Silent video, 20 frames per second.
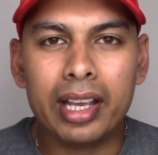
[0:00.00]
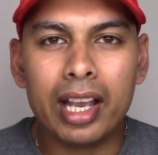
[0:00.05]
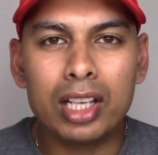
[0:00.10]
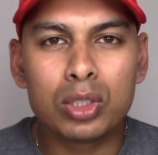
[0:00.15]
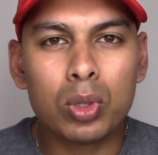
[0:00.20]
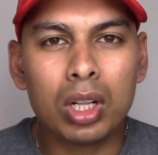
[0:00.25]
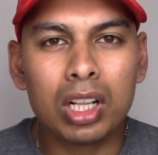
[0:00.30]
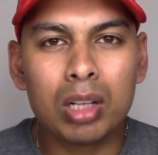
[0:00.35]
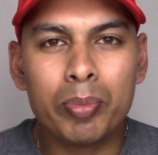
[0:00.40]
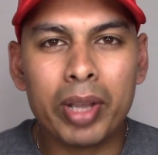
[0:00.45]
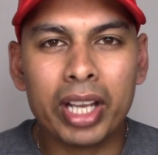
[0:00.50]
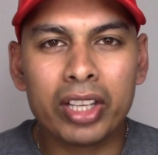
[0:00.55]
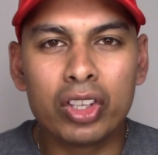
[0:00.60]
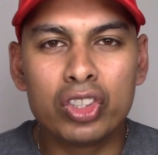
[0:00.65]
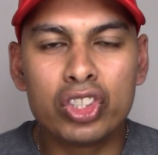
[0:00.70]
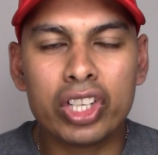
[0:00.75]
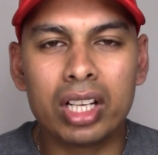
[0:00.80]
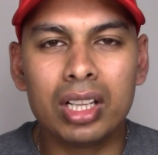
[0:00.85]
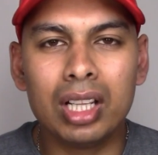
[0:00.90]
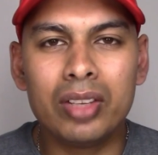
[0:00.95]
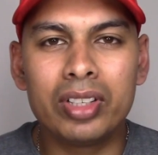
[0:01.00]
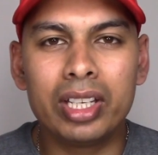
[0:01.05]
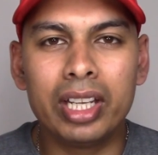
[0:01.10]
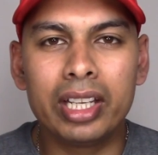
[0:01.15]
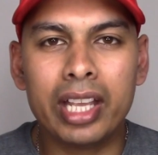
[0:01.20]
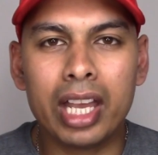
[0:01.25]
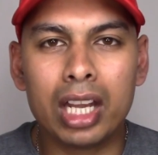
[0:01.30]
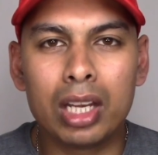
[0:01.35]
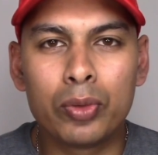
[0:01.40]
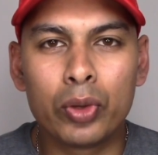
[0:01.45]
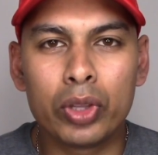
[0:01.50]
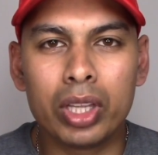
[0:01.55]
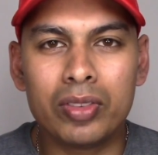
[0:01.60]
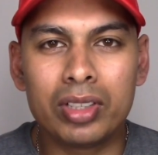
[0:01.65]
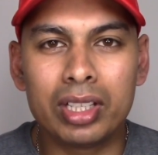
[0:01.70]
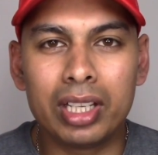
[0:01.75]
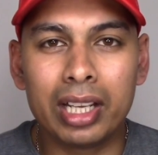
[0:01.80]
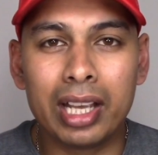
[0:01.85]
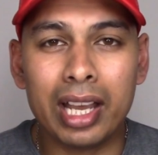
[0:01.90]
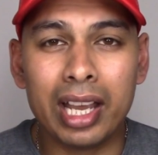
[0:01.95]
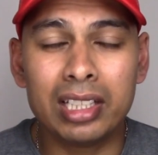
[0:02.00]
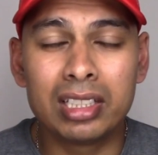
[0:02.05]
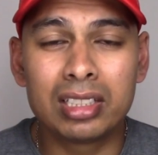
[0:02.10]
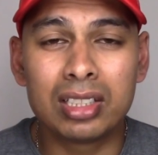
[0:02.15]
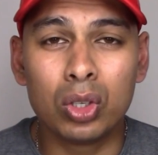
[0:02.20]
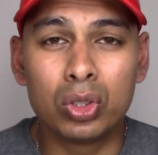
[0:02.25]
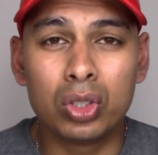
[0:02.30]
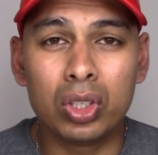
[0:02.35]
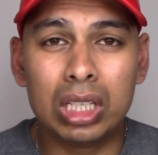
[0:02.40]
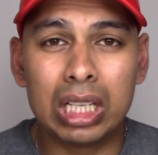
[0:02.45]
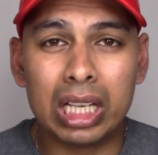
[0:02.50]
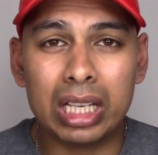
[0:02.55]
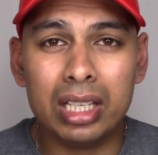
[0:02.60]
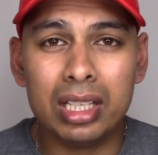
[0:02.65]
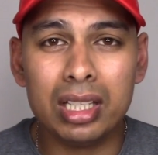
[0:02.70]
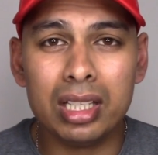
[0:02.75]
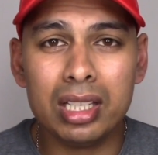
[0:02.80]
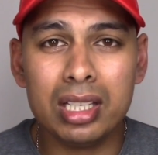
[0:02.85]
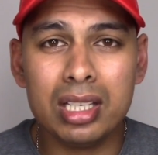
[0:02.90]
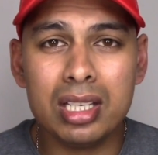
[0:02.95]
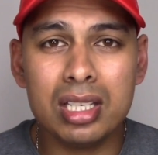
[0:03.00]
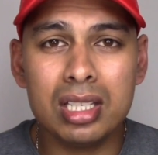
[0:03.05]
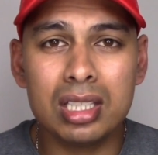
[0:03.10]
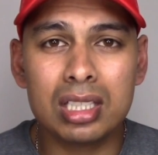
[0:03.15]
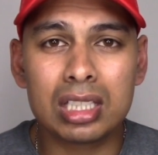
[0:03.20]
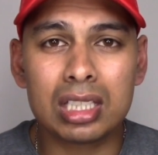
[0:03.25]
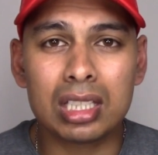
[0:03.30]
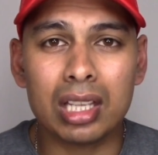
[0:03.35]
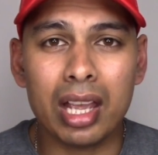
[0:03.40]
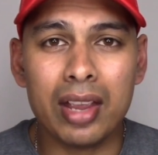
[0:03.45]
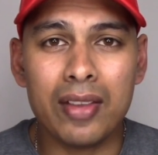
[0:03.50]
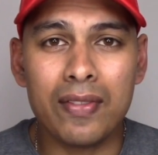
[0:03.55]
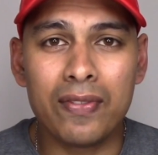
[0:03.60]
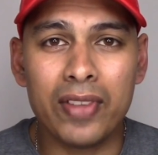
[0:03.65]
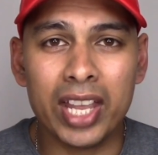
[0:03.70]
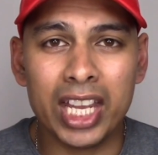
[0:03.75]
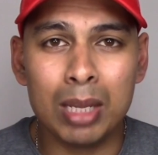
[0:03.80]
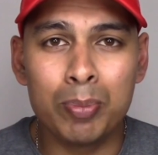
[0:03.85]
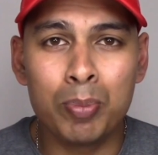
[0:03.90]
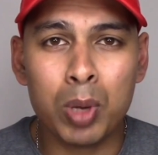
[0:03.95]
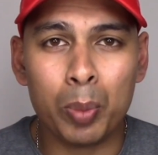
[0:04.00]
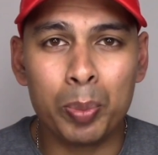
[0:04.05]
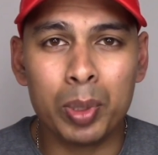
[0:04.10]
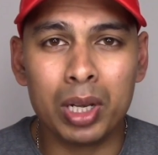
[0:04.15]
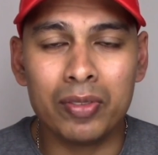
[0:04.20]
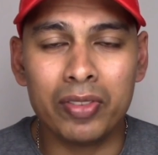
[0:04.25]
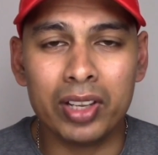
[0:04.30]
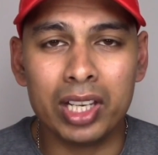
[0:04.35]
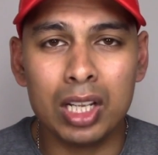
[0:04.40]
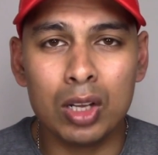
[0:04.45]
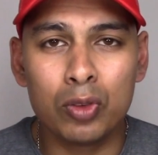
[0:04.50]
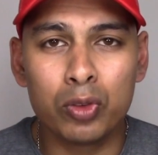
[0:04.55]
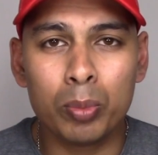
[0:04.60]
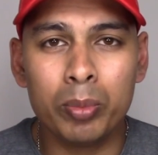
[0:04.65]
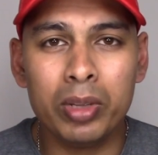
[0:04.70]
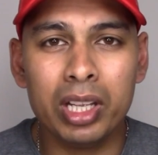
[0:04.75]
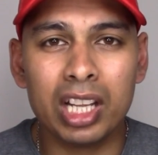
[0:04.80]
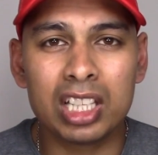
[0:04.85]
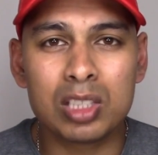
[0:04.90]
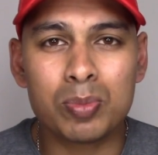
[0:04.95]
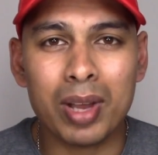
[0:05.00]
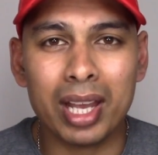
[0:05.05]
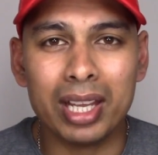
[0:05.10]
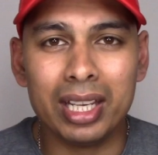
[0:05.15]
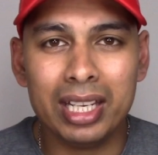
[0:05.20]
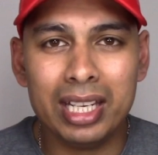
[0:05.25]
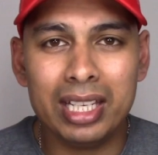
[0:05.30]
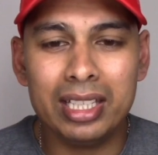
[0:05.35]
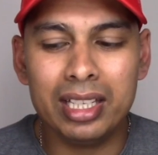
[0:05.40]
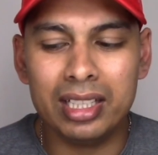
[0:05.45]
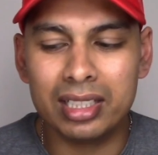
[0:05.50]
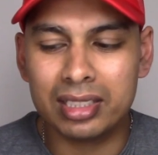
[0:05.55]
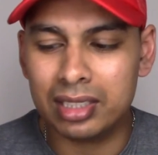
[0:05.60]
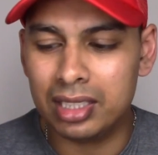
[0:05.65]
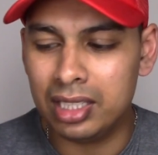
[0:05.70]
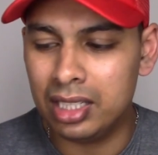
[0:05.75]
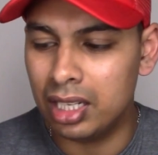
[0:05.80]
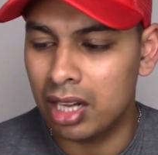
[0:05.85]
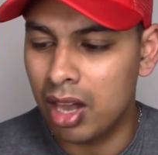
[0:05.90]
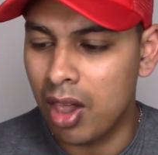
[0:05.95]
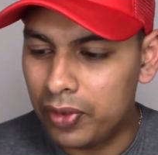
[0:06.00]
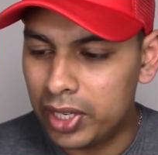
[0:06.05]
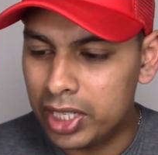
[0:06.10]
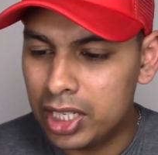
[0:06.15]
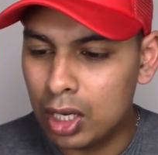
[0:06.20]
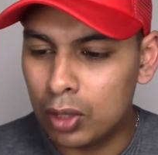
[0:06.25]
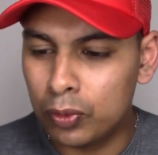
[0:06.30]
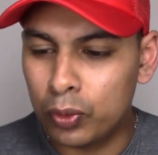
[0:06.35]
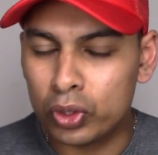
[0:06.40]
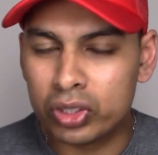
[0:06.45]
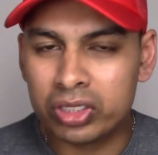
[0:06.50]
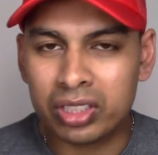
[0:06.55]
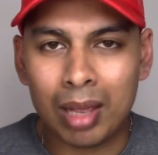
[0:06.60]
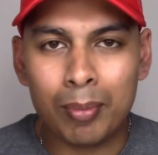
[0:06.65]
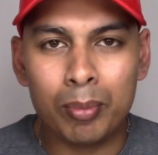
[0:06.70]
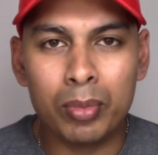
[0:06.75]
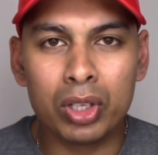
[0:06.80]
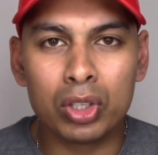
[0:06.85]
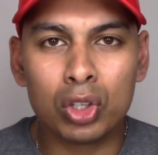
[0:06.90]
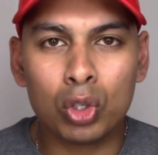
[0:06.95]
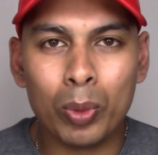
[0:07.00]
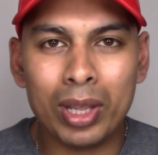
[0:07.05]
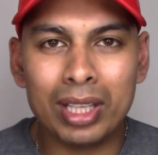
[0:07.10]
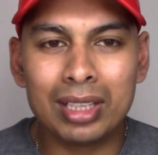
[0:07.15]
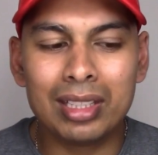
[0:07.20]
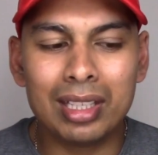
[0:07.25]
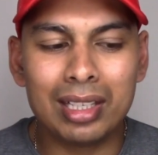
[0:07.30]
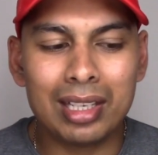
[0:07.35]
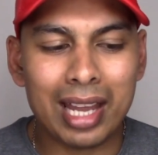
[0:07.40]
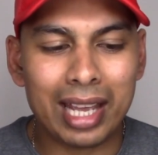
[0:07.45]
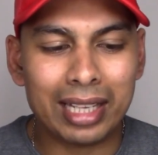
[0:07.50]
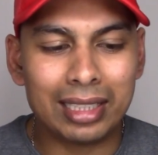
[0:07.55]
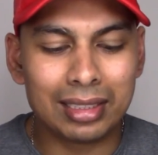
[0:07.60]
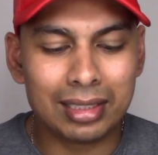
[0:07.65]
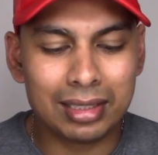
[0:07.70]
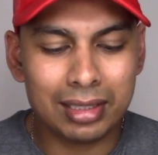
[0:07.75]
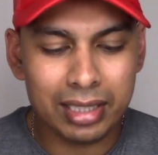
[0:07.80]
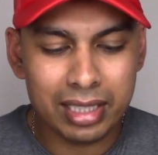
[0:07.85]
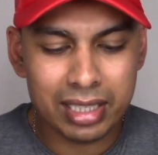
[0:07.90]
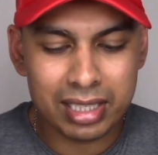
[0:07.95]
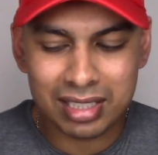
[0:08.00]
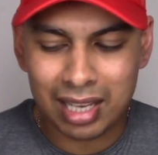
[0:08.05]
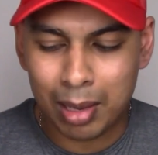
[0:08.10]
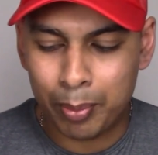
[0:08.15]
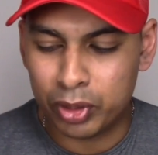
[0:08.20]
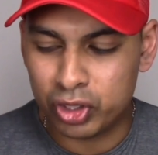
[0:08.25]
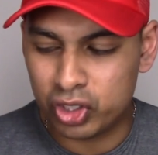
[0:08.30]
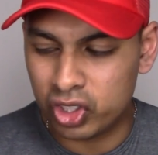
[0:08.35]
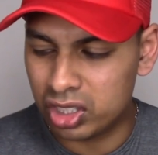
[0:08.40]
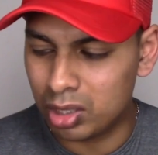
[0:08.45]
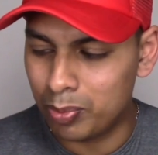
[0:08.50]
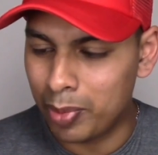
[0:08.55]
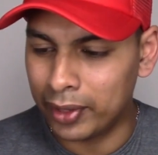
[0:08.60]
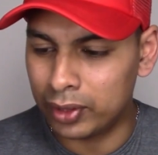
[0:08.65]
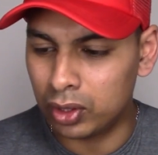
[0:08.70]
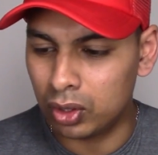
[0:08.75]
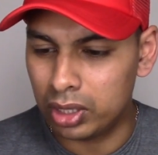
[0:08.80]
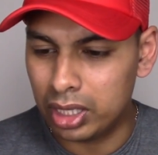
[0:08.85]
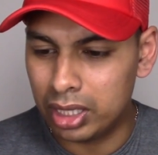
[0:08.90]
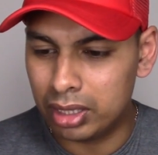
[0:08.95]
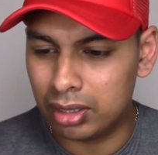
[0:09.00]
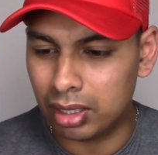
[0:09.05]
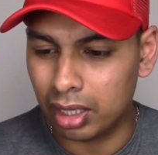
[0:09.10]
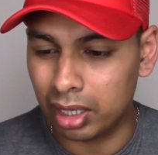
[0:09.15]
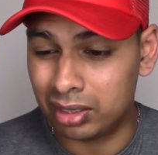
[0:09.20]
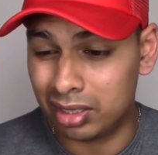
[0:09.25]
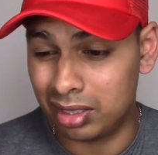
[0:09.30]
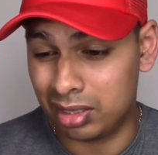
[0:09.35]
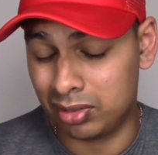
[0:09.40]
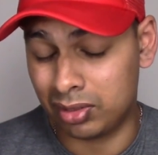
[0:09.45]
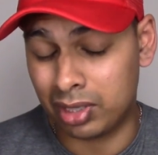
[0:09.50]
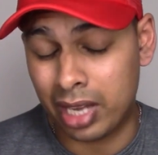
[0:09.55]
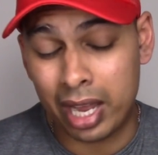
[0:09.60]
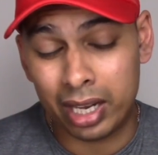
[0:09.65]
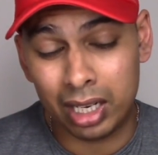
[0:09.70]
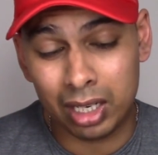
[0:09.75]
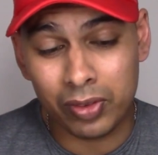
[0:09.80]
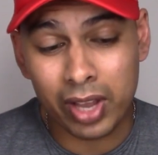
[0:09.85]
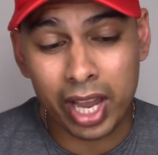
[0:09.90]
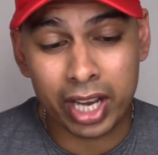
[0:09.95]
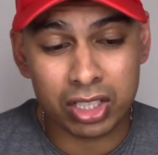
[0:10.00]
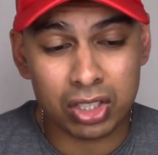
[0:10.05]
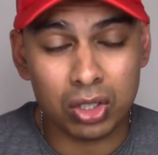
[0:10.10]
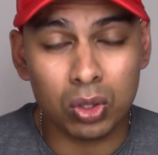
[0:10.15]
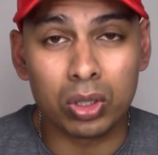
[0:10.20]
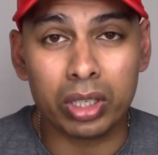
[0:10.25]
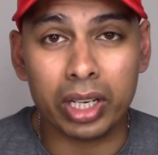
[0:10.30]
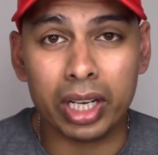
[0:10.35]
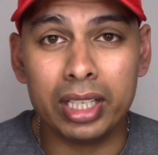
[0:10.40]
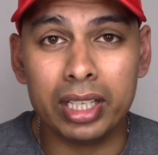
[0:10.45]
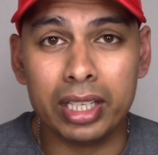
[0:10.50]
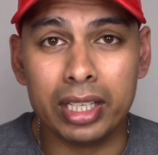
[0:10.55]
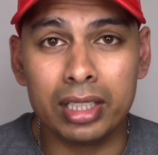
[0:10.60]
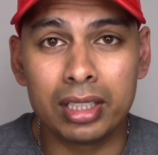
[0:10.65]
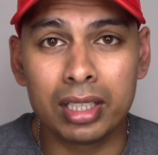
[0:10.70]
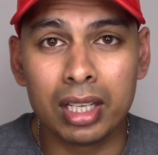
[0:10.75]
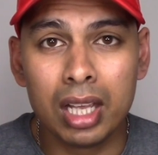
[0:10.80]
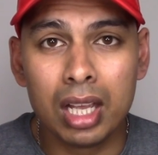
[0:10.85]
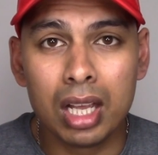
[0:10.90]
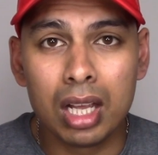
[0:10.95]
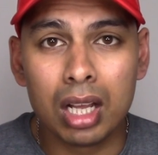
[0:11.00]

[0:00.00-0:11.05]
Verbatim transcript: guys, welcome back to the channel, Everyday Caddy for the Everyday Guys. So today is a very popular video for me. It's my EDC video for summer 2019. Summer's just about to hit. It kind of actually already hit.